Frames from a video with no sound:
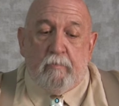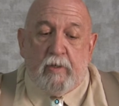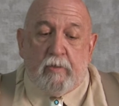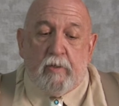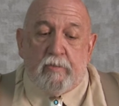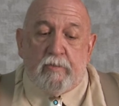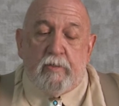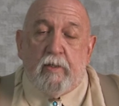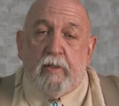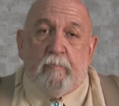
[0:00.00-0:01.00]
because
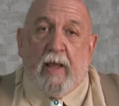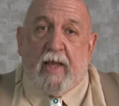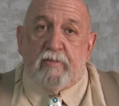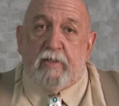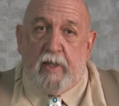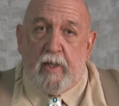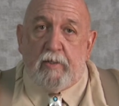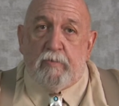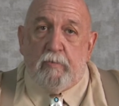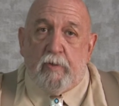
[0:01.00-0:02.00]
they passed the
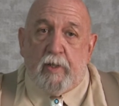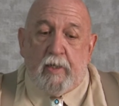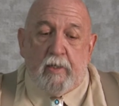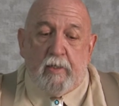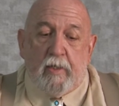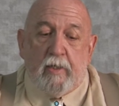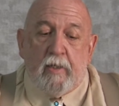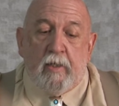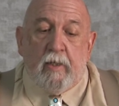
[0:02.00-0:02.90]
age where they can